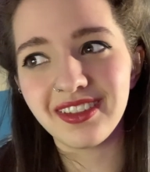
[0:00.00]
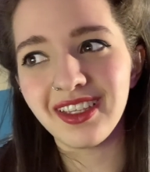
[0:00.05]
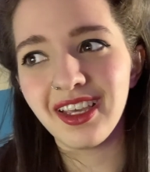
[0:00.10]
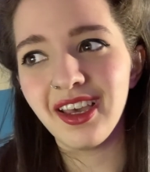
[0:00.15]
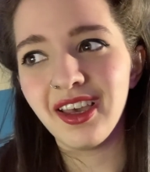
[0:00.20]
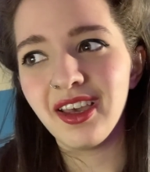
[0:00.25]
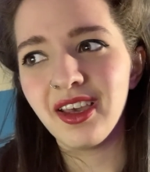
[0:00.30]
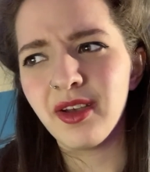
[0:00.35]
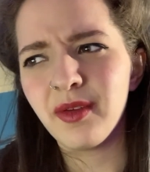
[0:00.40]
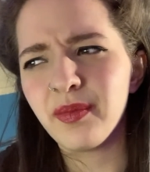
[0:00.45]

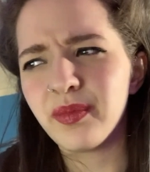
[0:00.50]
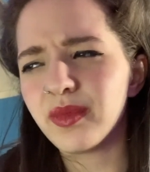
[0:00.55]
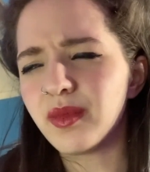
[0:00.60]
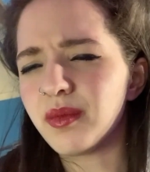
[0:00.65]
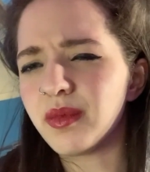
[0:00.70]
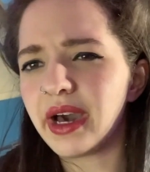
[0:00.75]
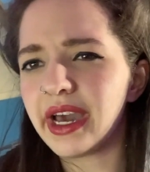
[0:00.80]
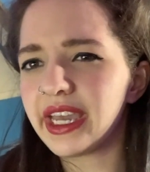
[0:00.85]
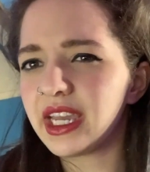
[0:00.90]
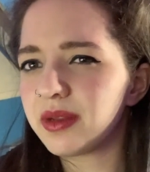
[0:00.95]

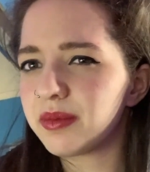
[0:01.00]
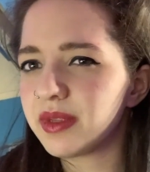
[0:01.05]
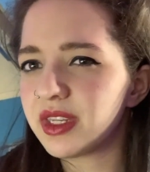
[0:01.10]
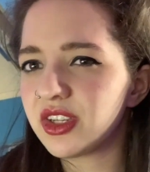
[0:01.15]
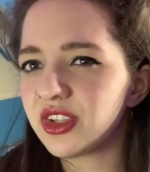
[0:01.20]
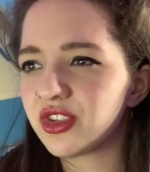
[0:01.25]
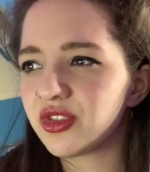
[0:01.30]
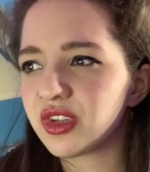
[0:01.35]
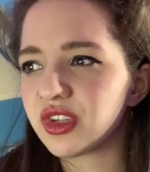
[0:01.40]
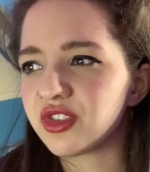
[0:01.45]
My
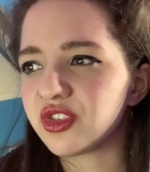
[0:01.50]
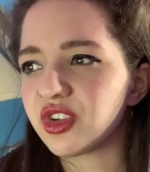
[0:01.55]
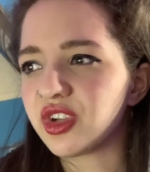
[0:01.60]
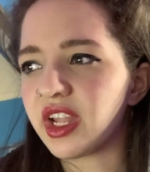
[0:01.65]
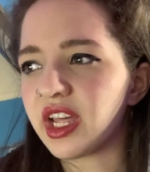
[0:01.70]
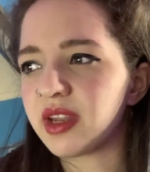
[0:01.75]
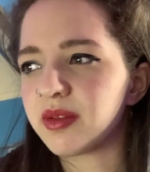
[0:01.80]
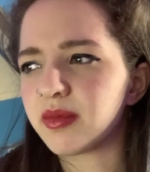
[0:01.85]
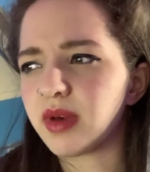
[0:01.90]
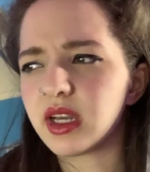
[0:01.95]
administration
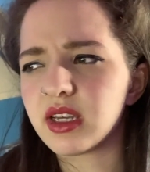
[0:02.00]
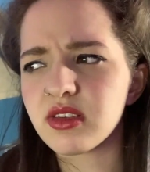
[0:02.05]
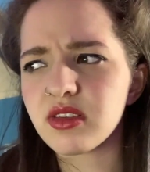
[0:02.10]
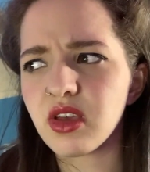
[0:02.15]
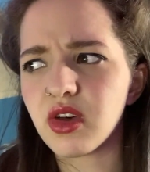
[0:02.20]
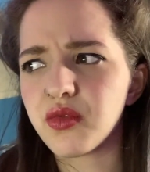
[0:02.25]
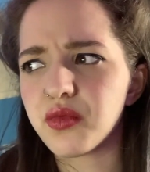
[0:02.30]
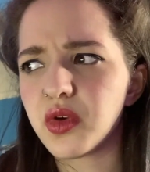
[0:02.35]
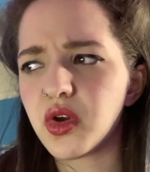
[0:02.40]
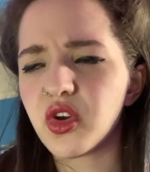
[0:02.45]
and
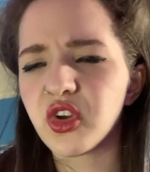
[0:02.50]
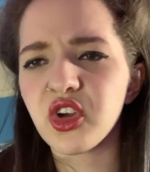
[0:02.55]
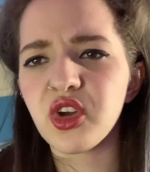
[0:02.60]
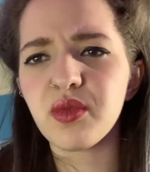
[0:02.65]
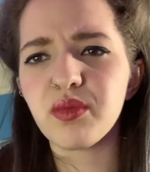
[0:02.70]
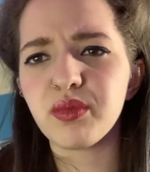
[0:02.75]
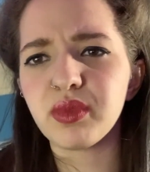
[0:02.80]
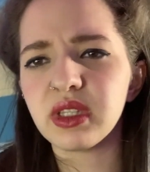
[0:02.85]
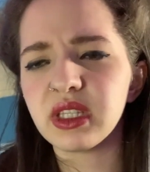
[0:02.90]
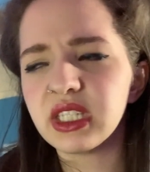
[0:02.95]
myself are
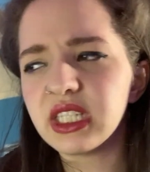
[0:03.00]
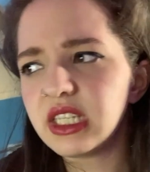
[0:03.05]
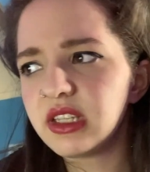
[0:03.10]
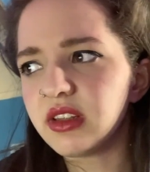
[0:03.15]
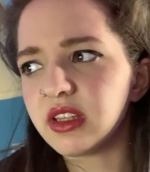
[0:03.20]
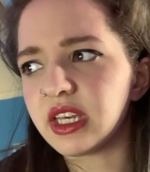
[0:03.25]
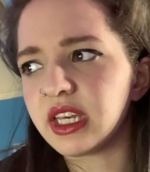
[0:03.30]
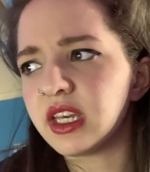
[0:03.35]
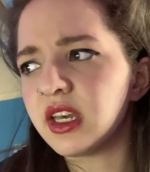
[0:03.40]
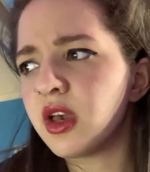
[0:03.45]

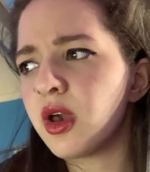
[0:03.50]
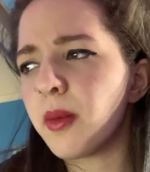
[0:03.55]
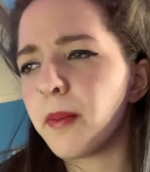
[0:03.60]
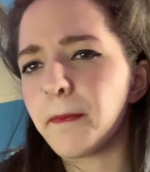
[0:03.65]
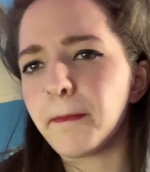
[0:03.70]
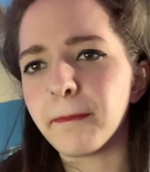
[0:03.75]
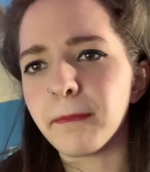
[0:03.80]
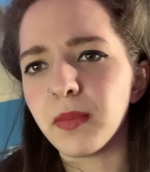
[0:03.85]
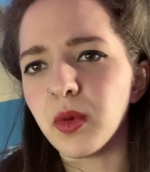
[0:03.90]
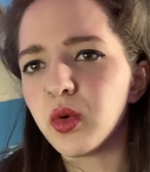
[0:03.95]
completely
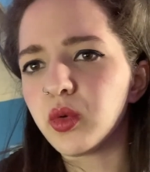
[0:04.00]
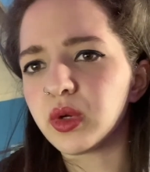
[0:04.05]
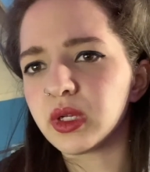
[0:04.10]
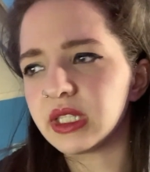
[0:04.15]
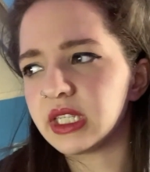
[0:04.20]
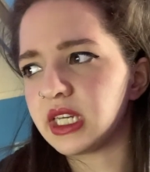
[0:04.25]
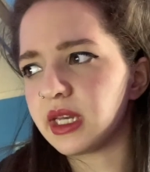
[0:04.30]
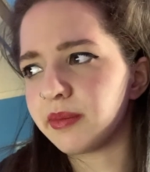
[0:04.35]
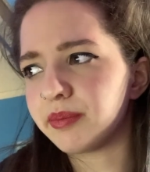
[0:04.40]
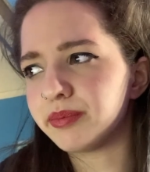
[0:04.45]

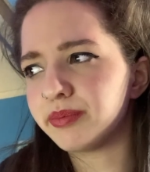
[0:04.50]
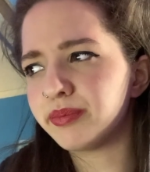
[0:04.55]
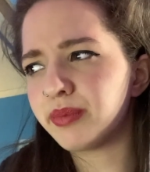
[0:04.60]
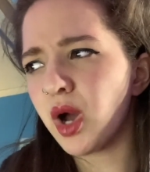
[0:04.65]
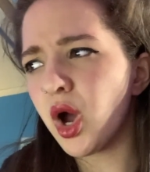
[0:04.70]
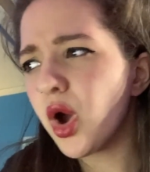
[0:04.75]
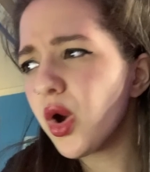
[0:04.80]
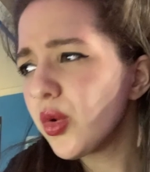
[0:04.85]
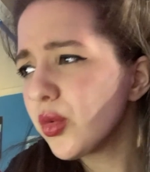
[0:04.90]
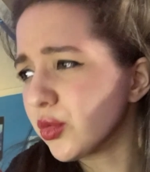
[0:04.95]
morally
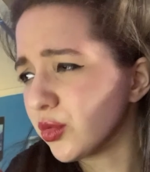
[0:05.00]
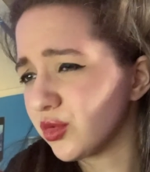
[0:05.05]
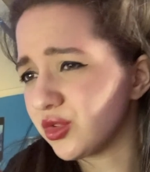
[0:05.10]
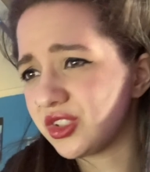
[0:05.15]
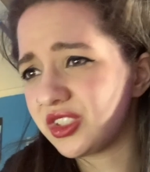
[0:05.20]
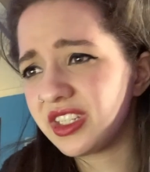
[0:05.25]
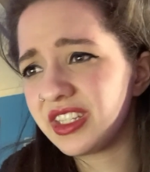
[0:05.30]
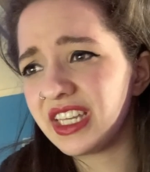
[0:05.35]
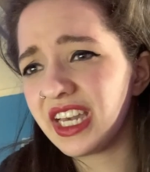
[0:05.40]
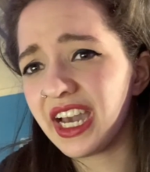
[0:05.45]

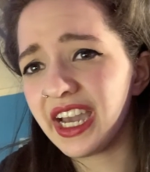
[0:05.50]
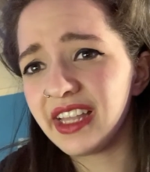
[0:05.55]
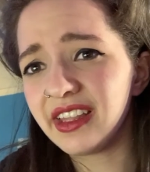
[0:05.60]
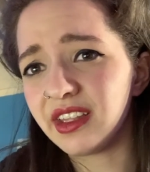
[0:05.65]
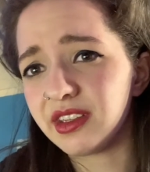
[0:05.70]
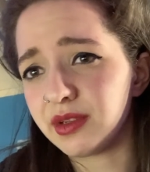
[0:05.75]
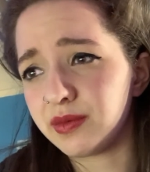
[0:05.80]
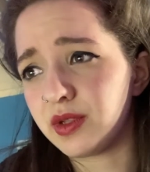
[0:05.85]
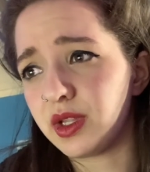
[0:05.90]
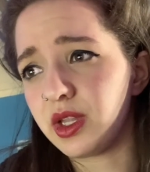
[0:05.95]
opposed to the
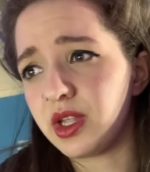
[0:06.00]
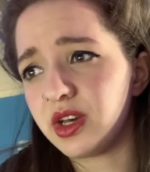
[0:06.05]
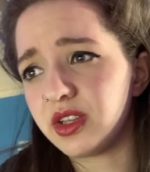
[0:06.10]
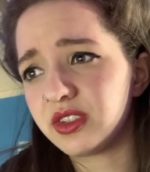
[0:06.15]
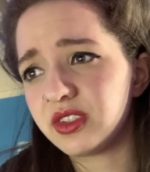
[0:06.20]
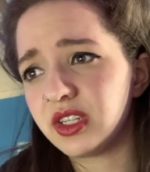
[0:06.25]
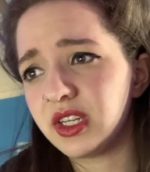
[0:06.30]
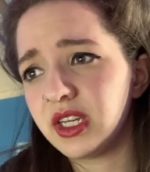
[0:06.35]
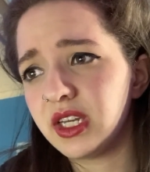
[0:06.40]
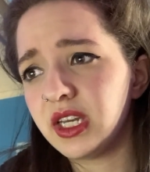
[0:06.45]
Island of the
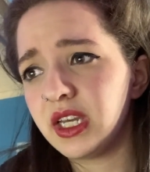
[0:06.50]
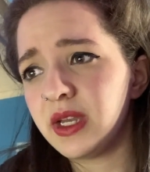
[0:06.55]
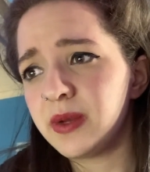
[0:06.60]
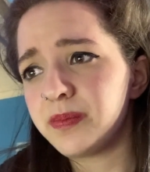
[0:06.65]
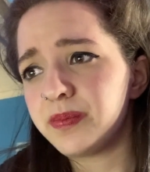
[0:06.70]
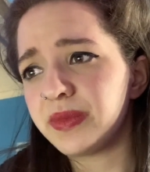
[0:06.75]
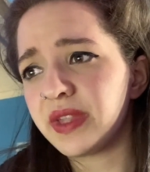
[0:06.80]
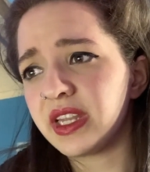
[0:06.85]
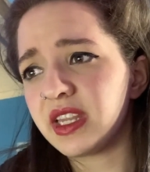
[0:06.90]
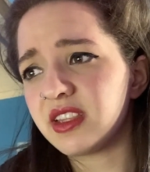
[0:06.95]
Lost
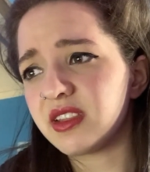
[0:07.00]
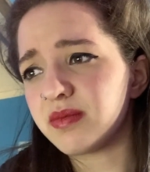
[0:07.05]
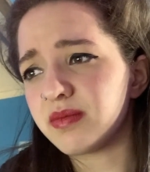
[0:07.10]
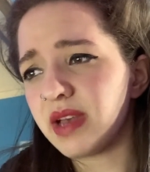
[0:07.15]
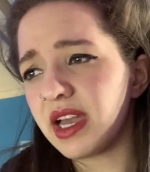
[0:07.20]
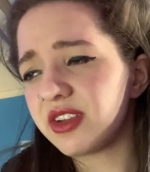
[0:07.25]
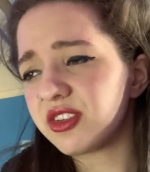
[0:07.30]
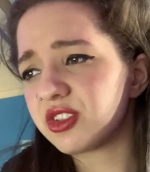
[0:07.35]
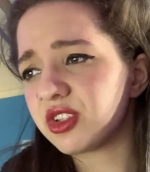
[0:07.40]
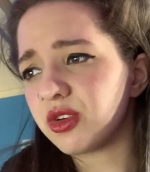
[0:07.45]
and its
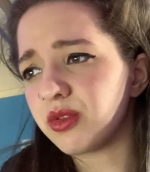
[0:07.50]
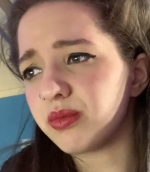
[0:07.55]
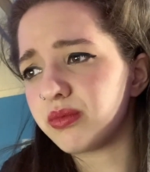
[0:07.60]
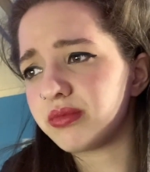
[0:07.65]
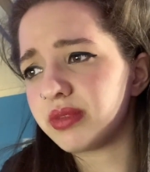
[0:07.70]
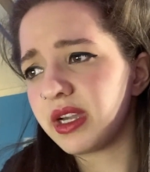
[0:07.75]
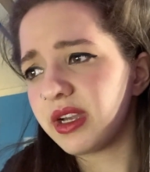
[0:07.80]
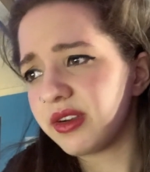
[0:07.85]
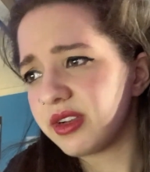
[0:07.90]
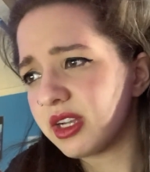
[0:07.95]
magical
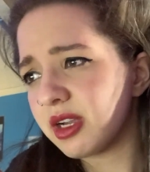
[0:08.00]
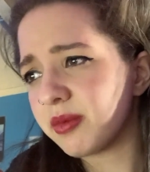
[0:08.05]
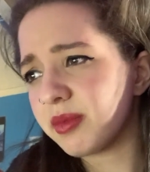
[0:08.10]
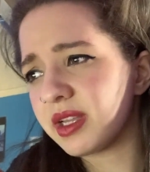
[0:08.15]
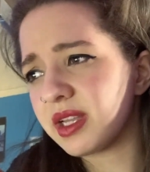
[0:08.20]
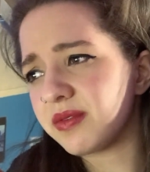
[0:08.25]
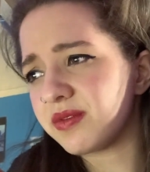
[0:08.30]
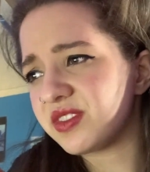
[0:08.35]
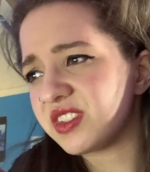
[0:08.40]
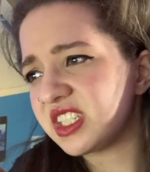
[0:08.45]
barrier,
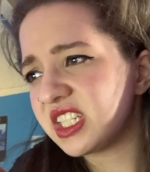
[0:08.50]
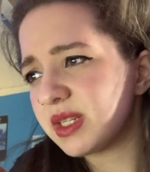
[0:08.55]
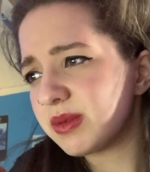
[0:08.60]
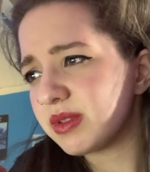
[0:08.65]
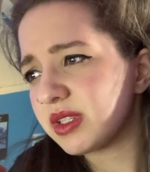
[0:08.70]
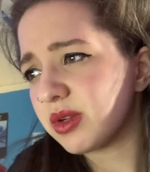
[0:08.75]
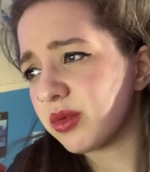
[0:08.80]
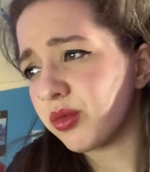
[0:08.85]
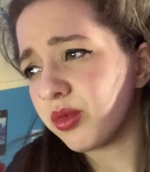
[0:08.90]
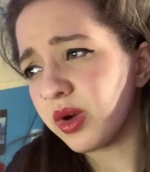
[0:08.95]
but have
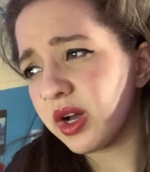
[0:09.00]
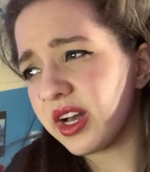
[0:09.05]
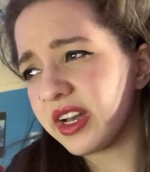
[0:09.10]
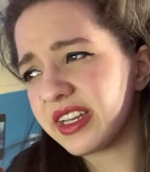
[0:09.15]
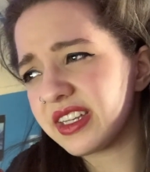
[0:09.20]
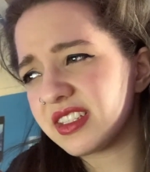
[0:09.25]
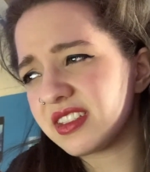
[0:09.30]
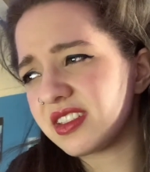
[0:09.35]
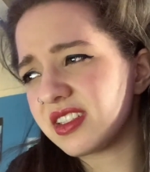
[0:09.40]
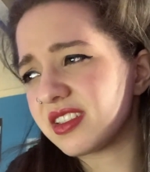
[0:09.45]
deemed it
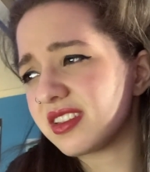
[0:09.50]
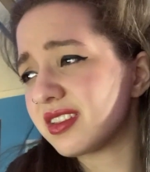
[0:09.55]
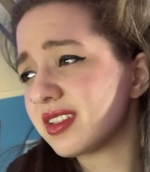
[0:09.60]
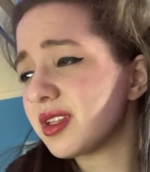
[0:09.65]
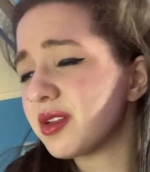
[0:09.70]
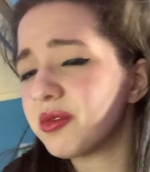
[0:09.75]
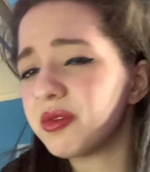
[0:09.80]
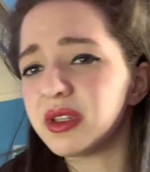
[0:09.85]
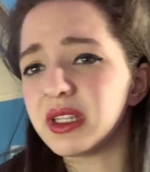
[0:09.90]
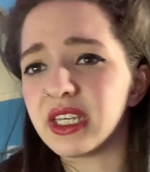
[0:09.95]
wise to
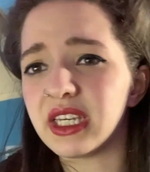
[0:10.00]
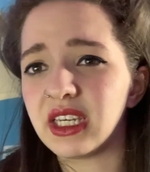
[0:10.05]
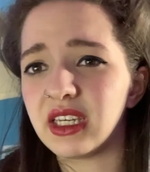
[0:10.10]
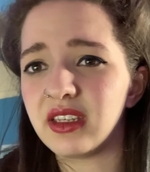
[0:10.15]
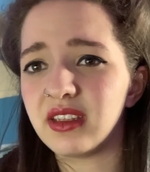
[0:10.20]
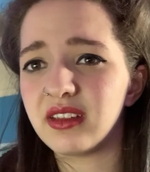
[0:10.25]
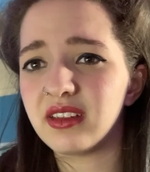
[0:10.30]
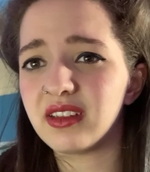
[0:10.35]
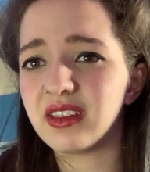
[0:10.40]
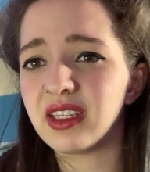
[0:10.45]
slowly
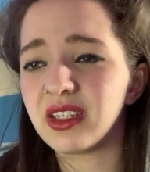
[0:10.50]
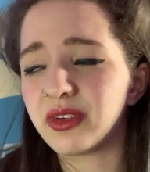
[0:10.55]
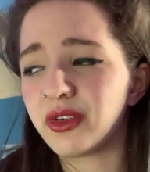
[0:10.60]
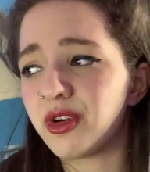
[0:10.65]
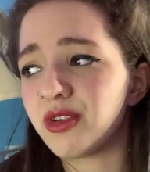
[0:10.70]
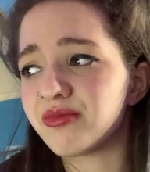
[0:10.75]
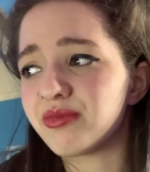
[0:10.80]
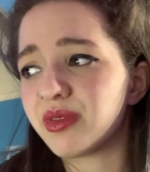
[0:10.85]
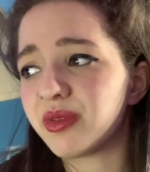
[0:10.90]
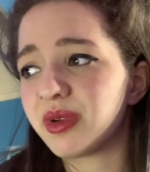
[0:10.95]

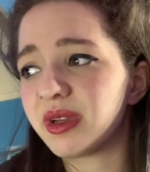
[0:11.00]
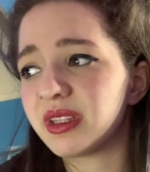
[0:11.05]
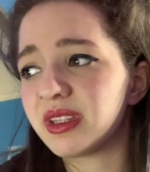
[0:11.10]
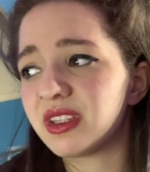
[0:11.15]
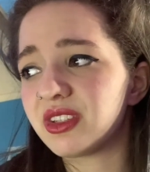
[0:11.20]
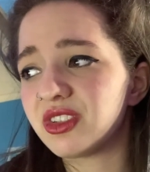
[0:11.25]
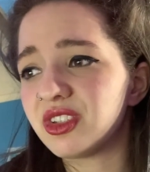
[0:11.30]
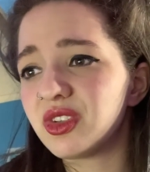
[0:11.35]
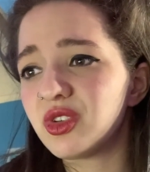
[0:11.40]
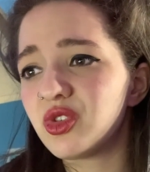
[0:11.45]
incorporate
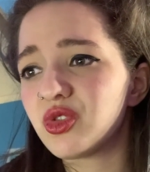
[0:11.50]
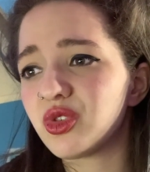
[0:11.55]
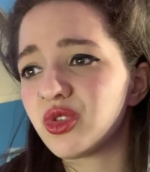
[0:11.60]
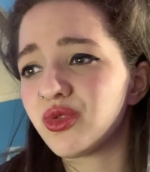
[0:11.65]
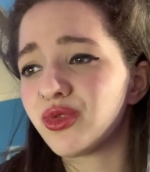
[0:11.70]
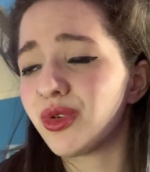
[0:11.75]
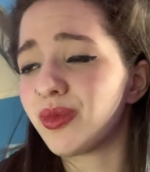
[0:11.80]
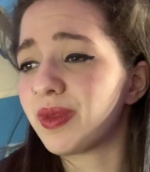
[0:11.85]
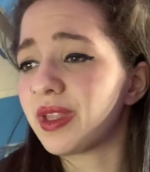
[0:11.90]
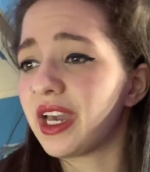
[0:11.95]
the
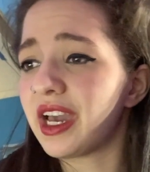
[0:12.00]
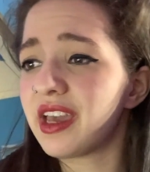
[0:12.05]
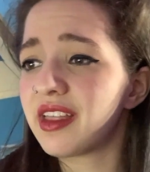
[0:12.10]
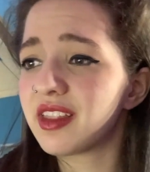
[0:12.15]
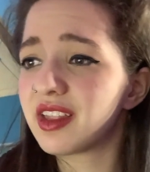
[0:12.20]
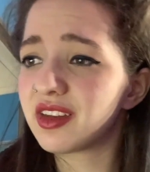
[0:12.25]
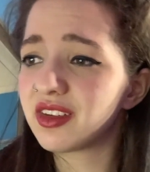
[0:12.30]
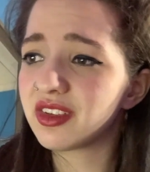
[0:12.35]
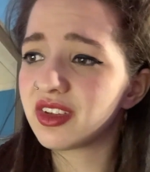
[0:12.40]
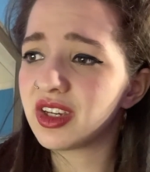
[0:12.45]
children from the
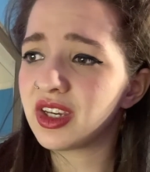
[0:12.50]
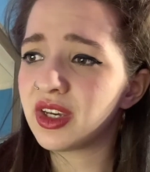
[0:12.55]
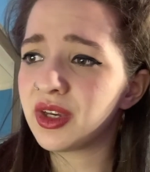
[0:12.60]
island